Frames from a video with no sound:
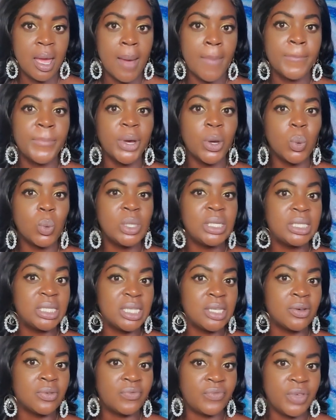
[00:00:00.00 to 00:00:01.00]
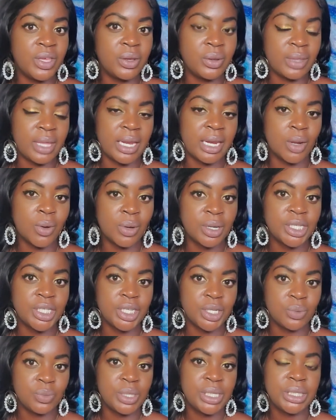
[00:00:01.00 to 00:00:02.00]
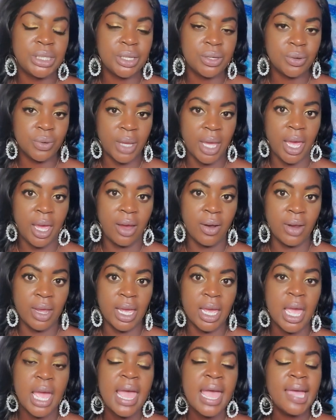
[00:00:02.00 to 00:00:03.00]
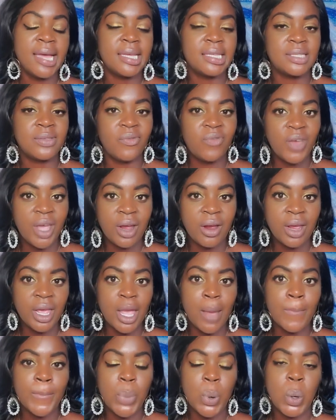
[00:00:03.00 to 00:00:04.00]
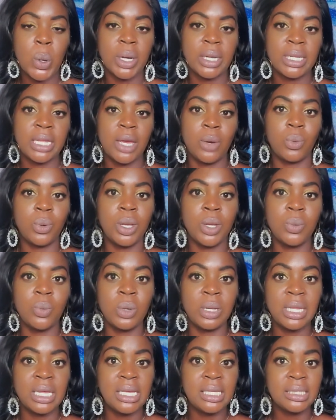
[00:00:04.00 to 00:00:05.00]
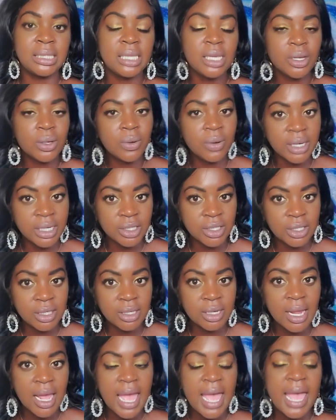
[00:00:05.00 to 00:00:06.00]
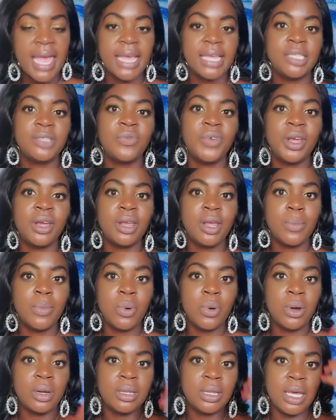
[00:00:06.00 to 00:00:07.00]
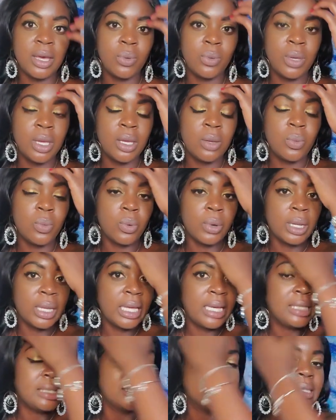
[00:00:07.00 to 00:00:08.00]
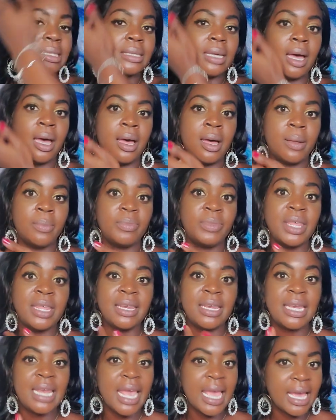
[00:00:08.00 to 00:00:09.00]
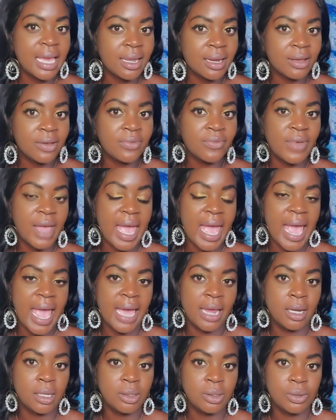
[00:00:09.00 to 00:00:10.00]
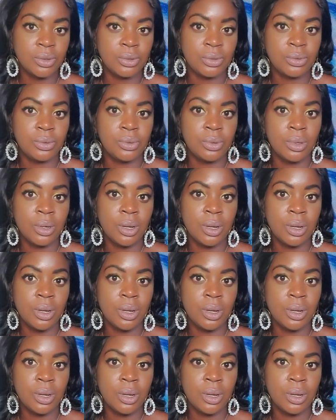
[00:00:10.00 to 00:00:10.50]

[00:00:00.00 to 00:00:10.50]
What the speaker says: But we still feel that aggression and we still carry it. It's very important that we release the aggression. It's very important that we release the negative attitude,